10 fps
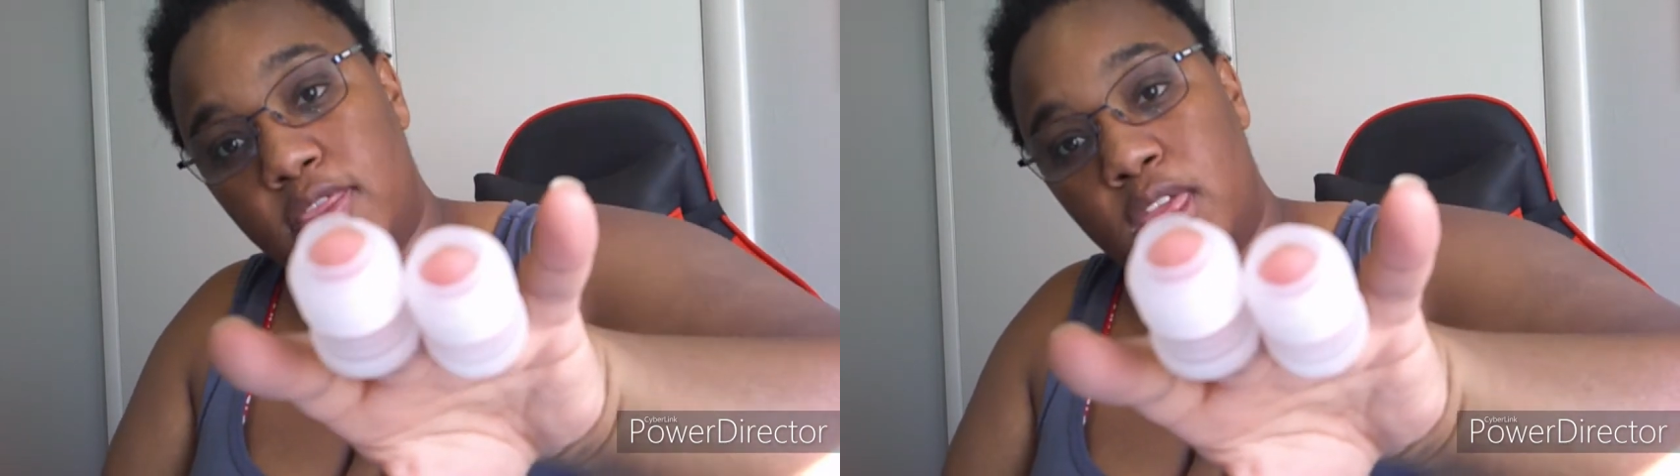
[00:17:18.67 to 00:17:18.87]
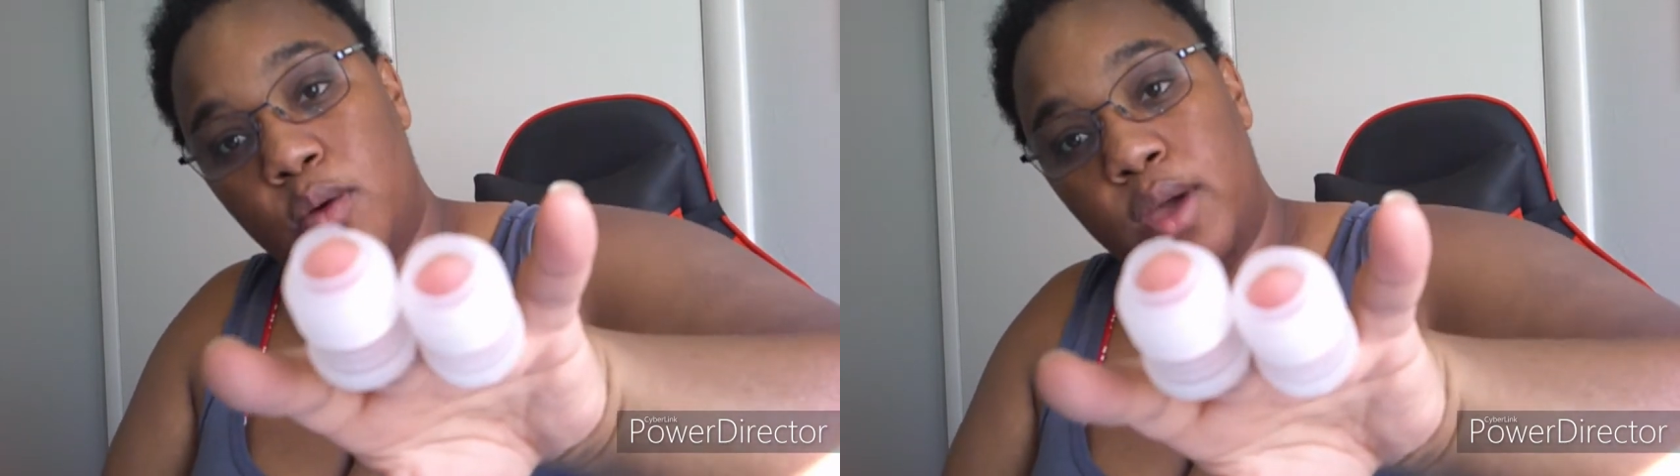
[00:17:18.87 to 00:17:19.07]

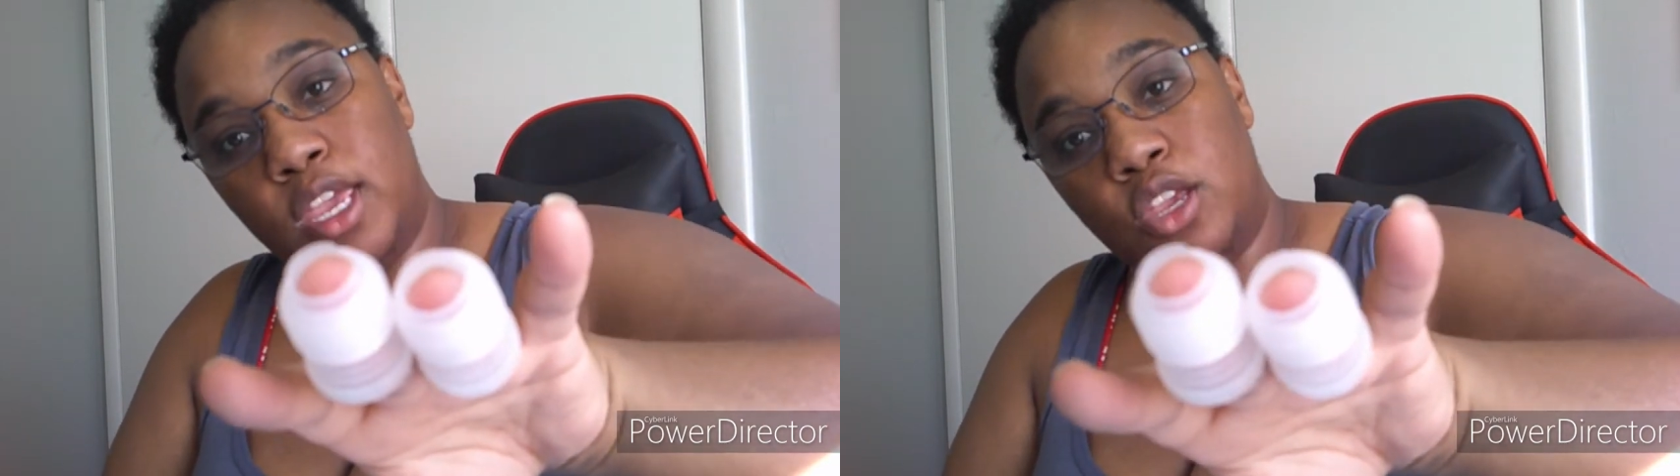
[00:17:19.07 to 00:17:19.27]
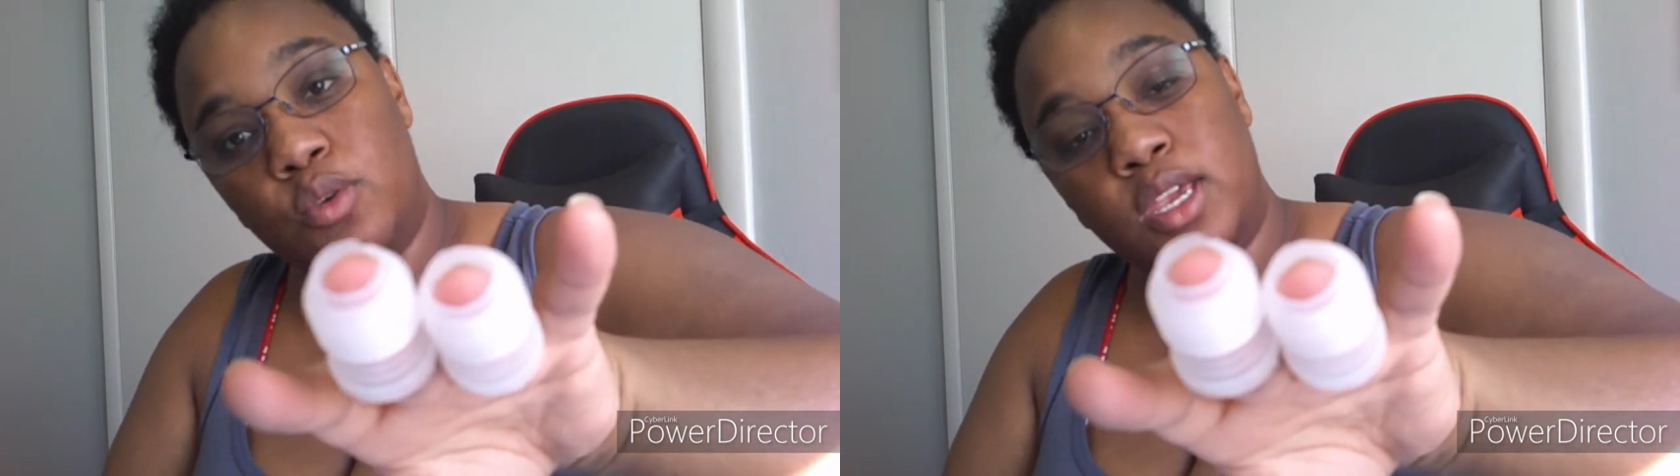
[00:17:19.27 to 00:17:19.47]
That
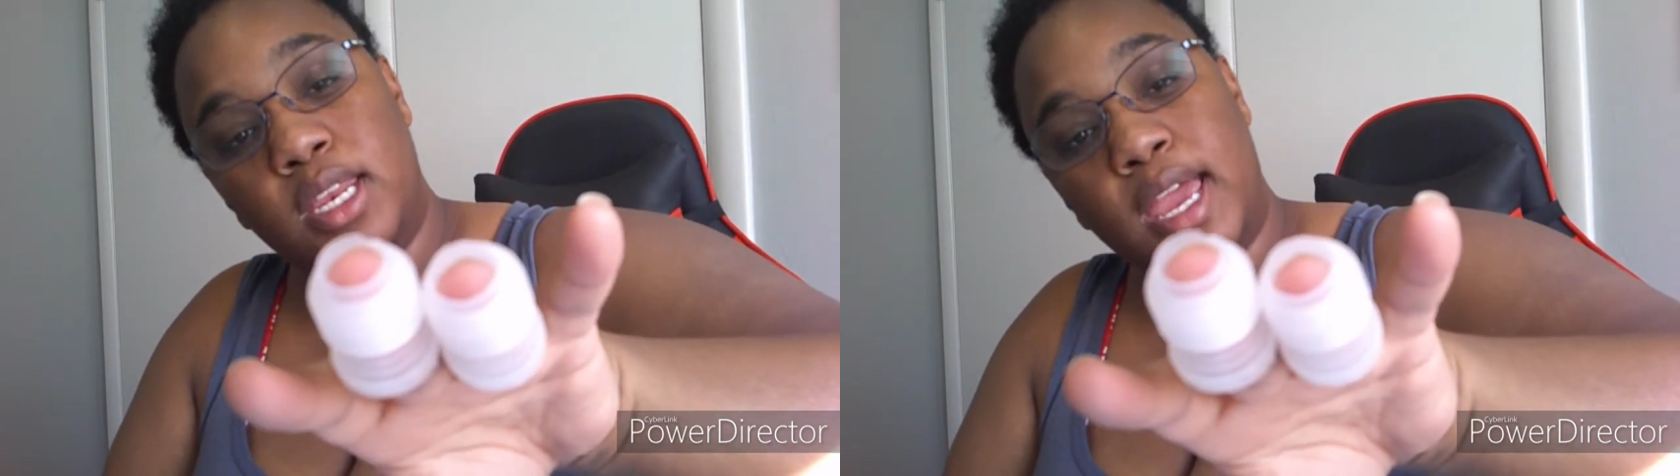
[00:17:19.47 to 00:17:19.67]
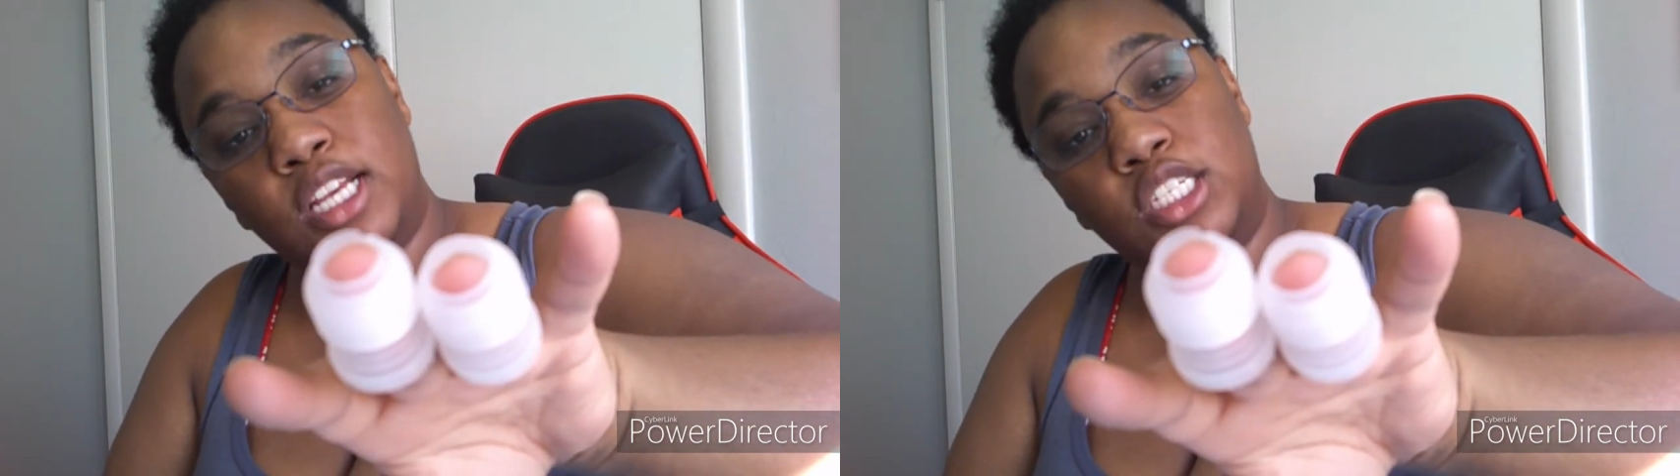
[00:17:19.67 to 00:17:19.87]
way you
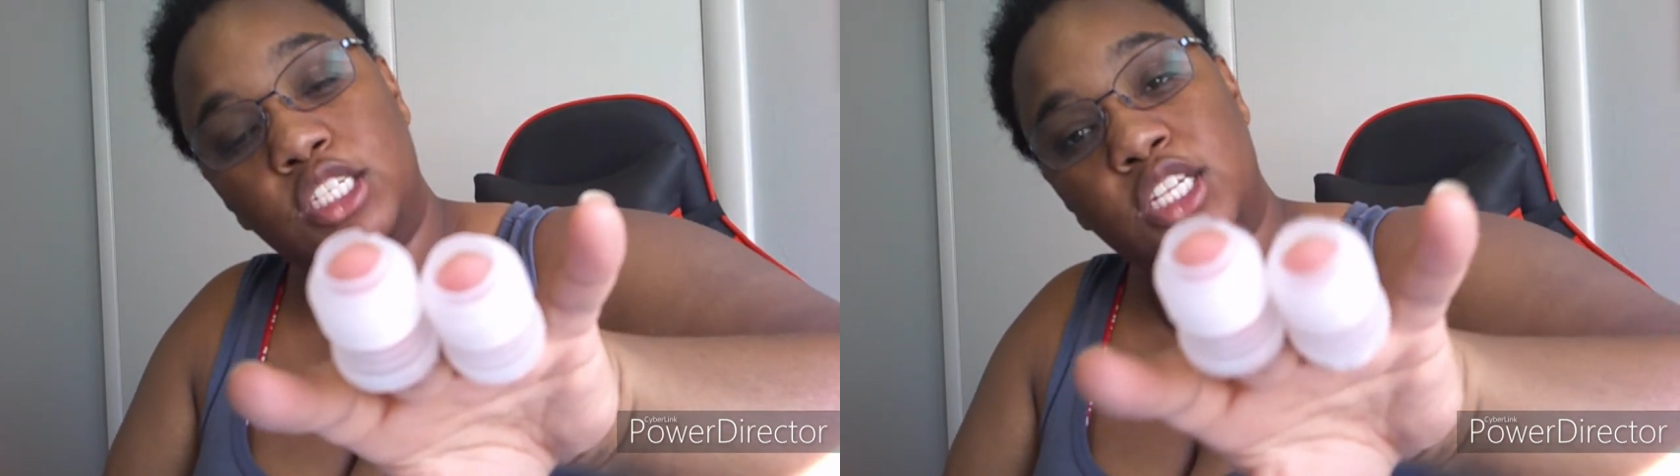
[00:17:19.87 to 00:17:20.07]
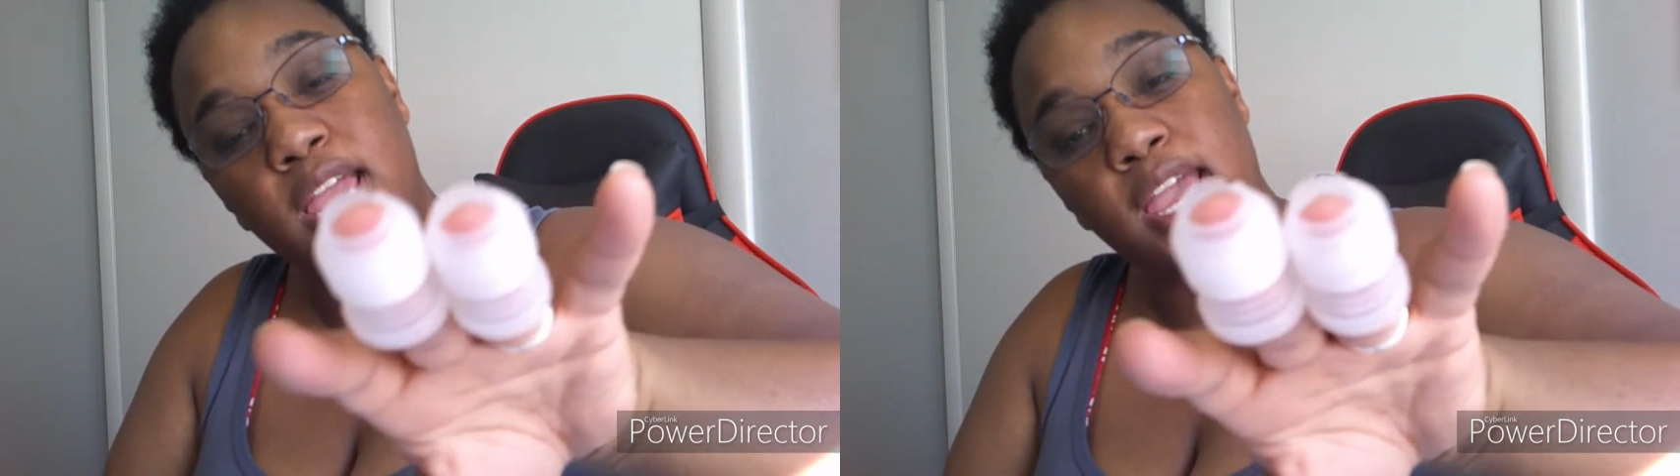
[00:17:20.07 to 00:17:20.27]
can actually
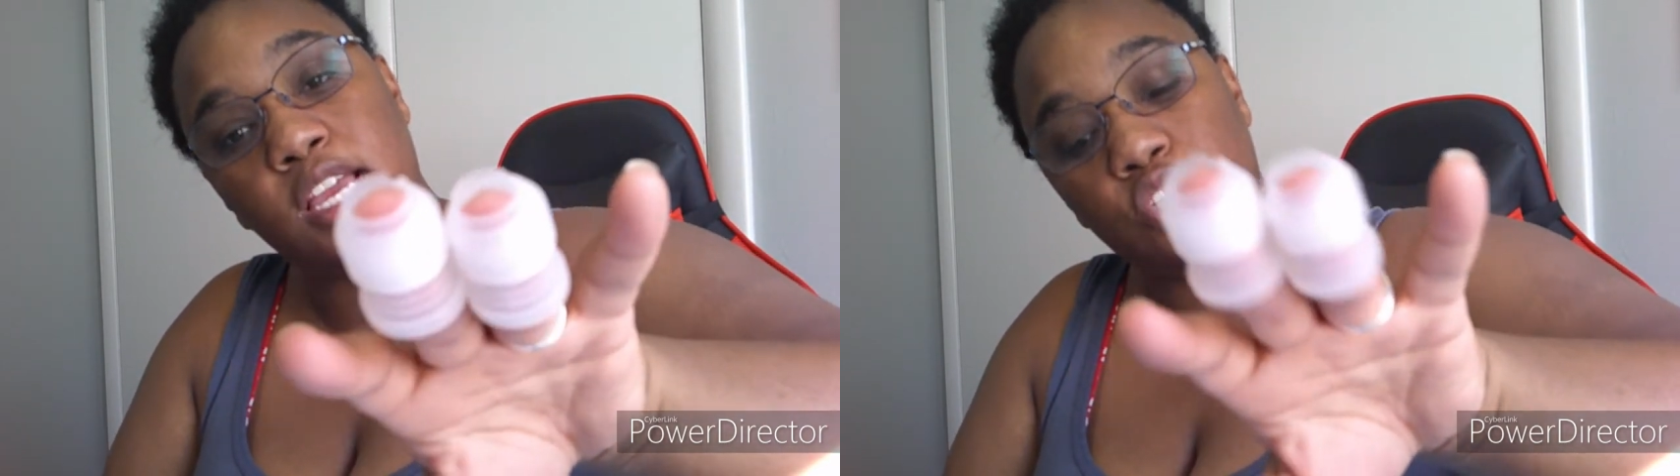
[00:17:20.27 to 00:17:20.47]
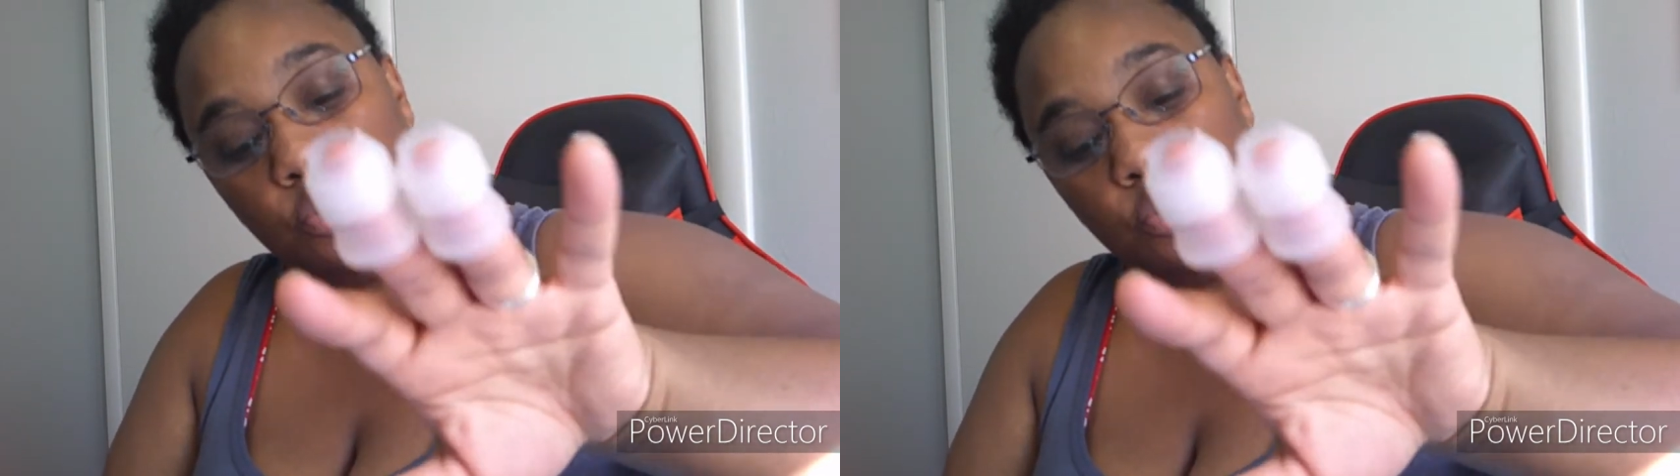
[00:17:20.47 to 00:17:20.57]
change.